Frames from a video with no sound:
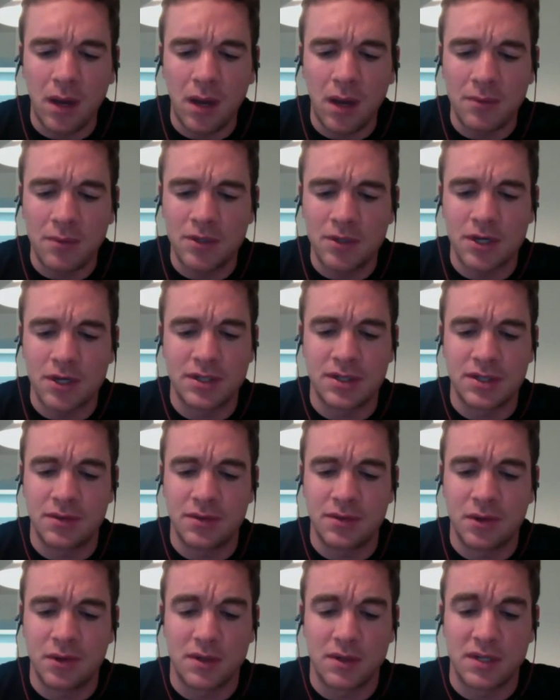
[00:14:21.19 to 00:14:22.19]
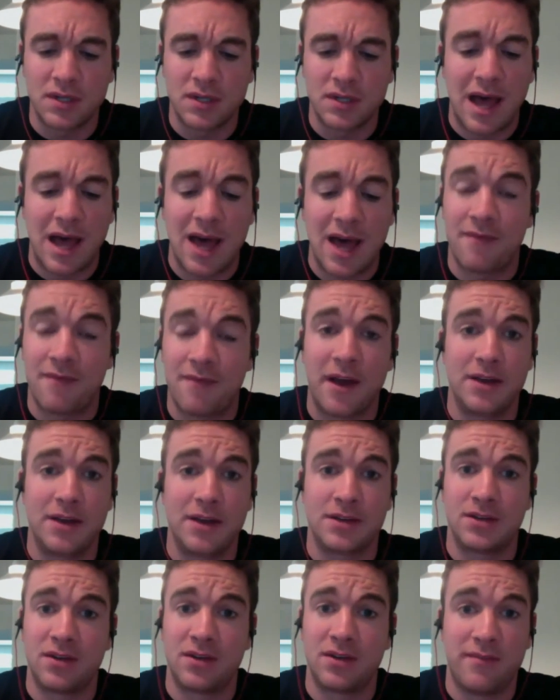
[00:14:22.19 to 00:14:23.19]
I'm sure, as you know, there's a lot of
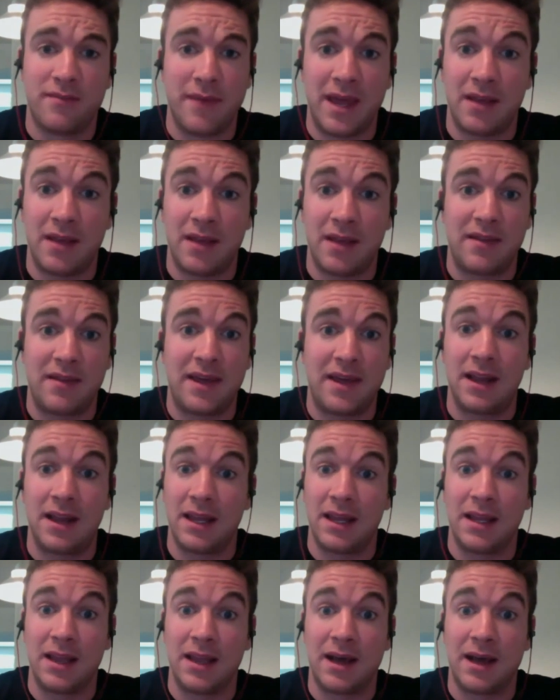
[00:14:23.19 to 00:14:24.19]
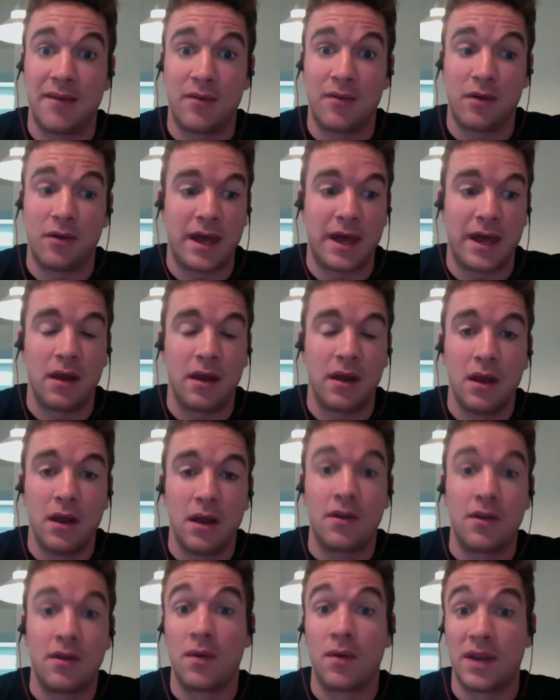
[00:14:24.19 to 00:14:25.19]
fighters who have made it to that elite level that
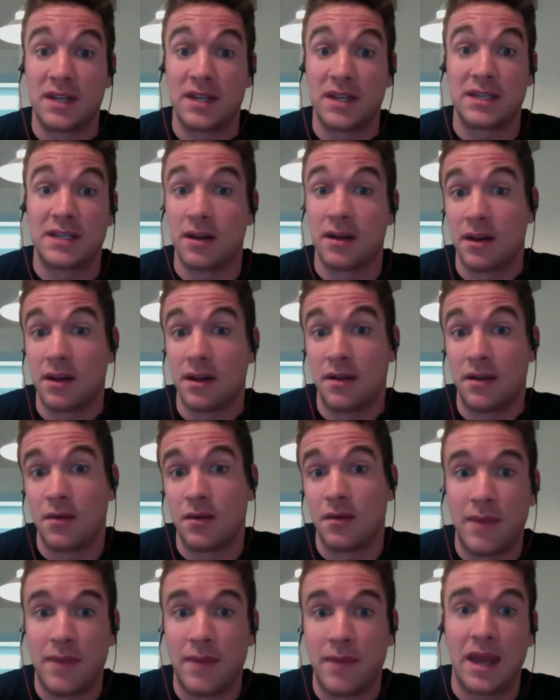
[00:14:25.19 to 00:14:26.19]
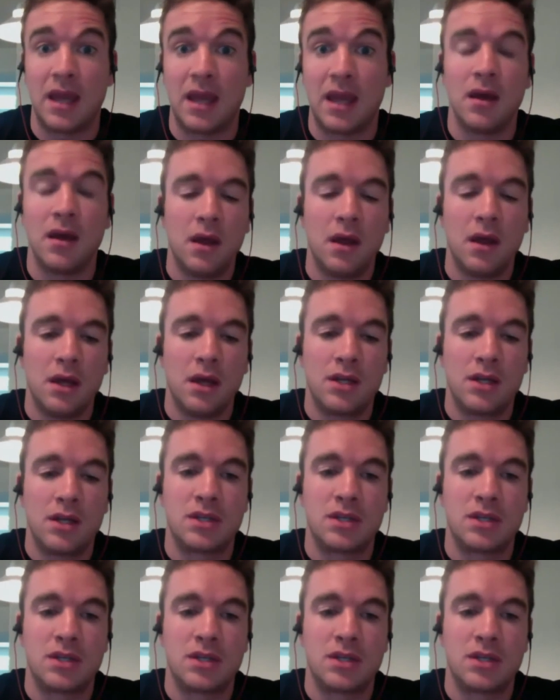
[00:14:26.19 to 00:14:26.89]
don't necessarily do. Many. Right.